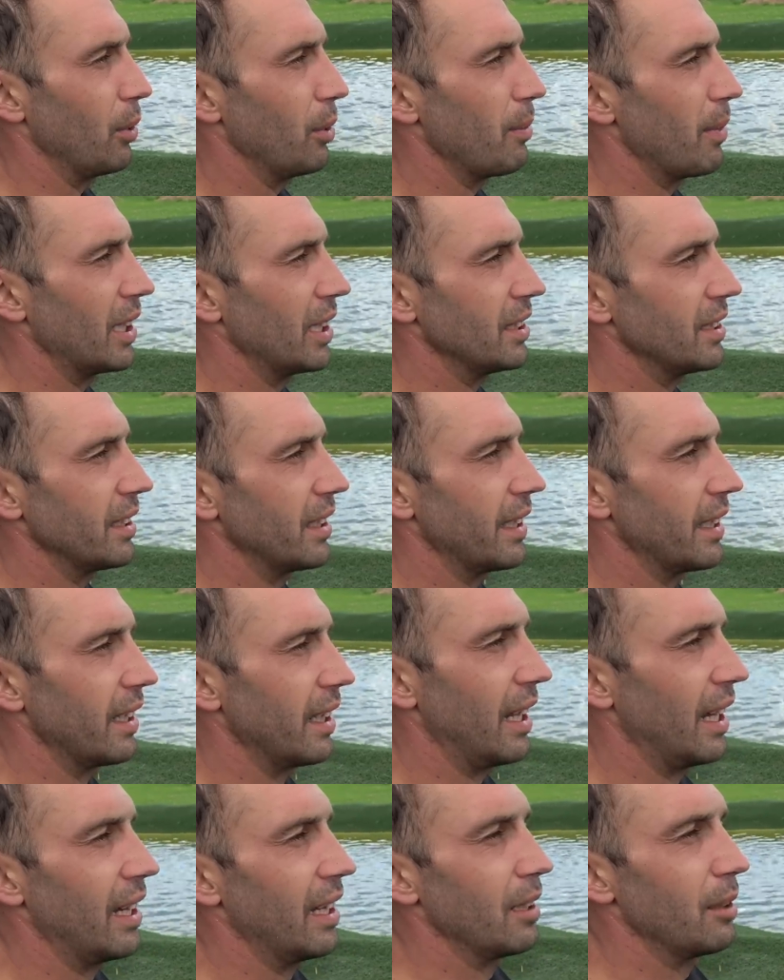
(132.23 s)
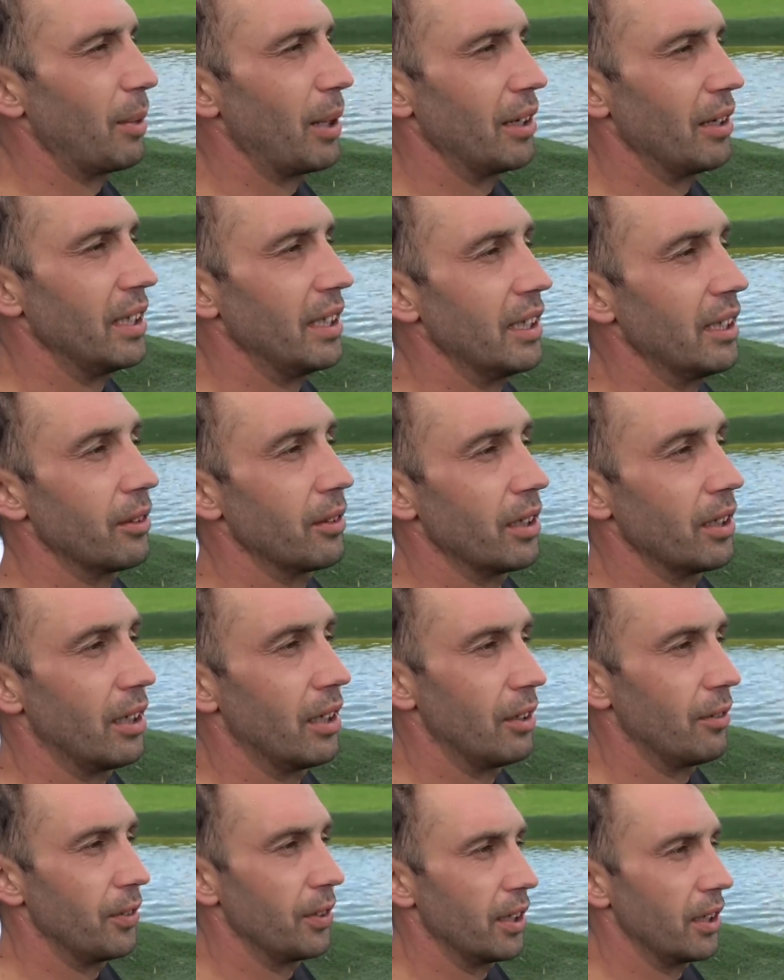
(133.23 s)
we managed to get the land about a year and a
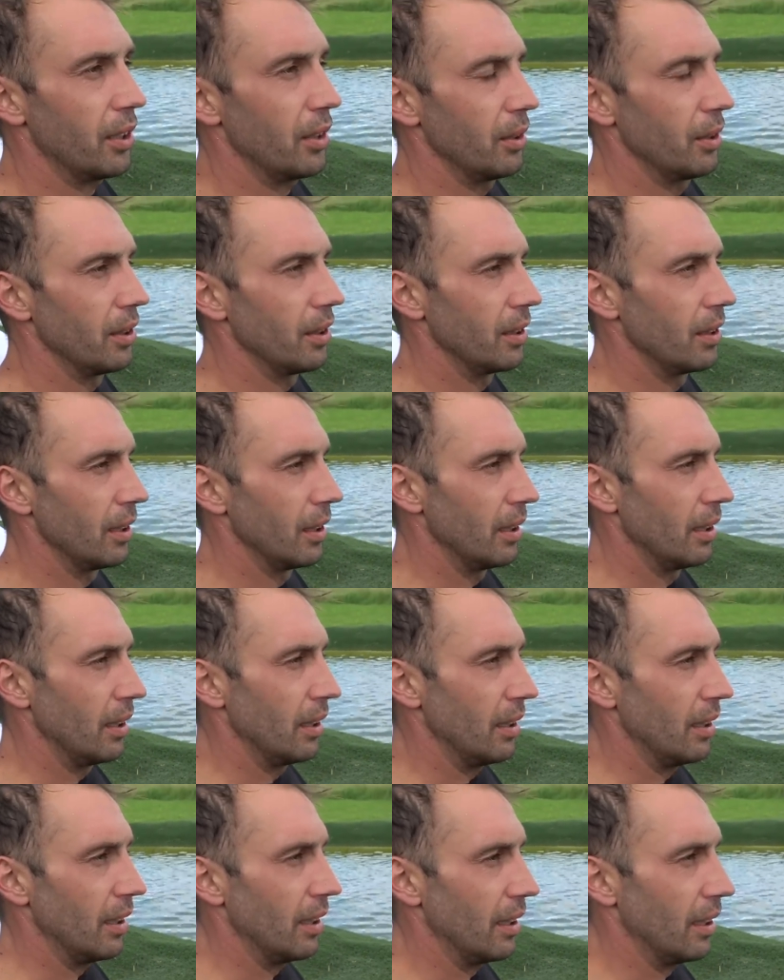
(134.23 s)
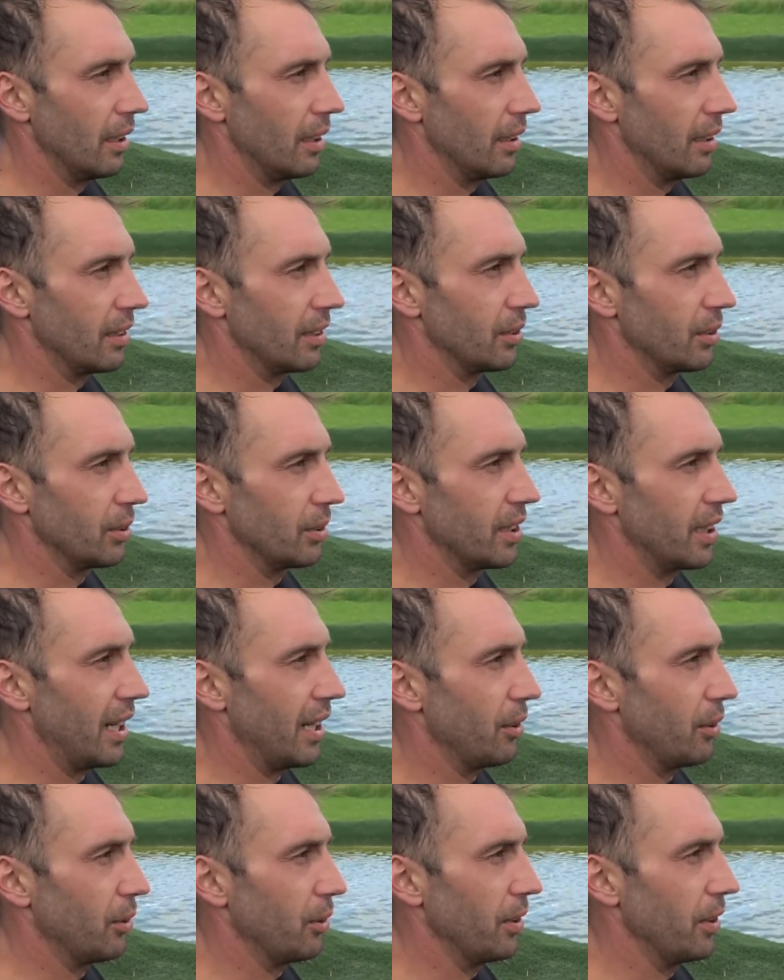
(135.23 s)
half ago. Sort
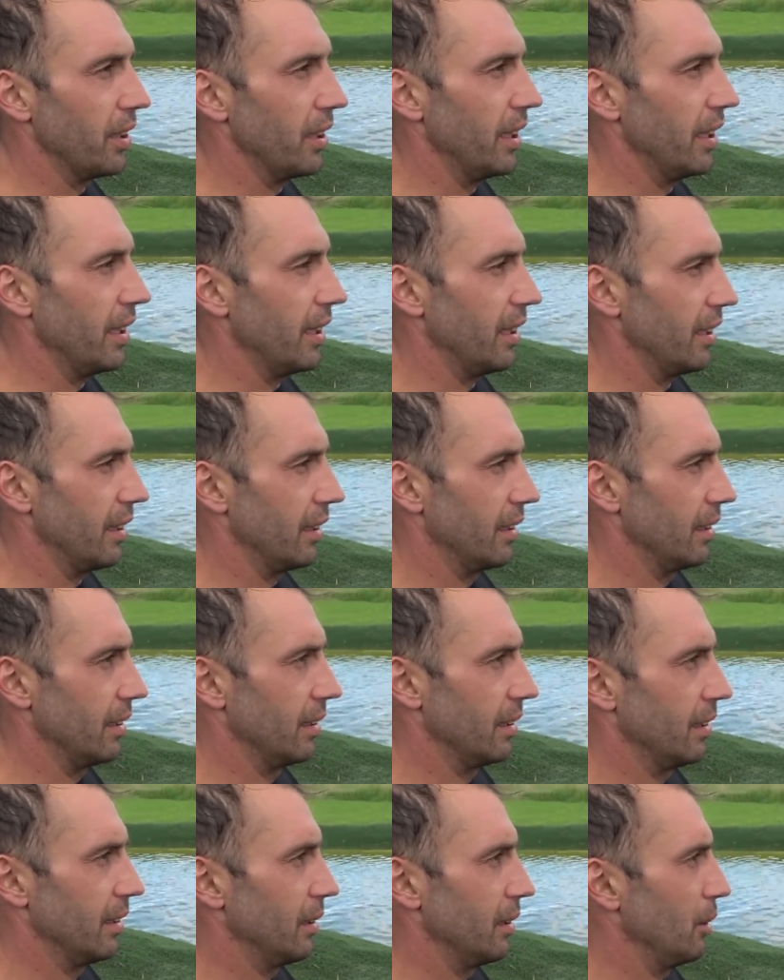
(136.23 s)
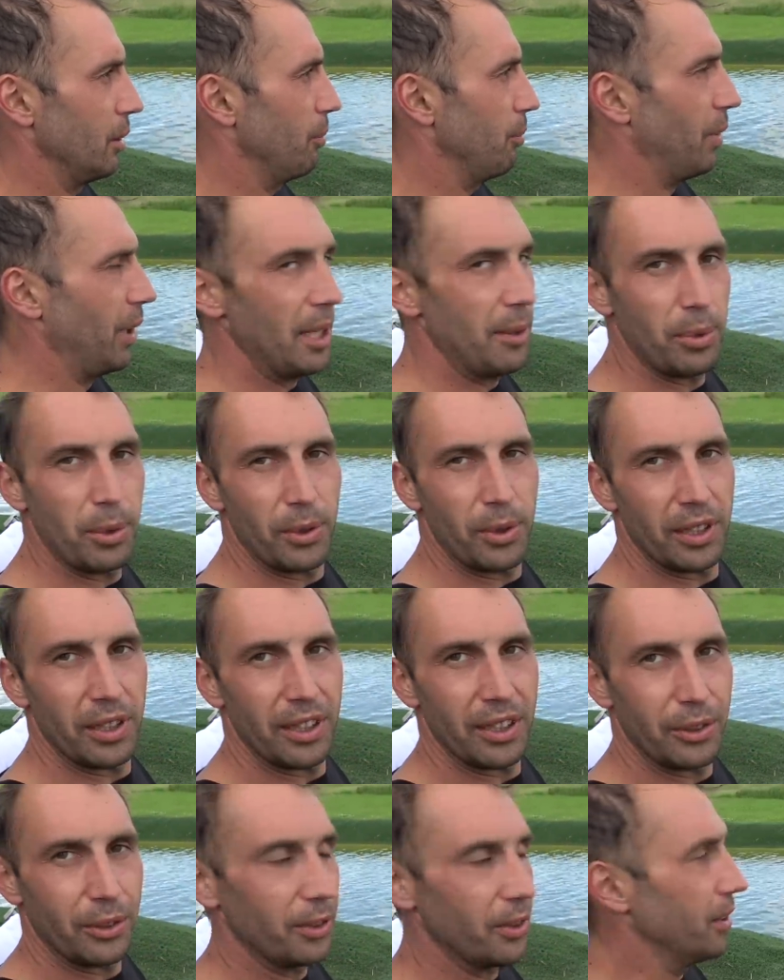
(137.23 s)
out all the paperwork, all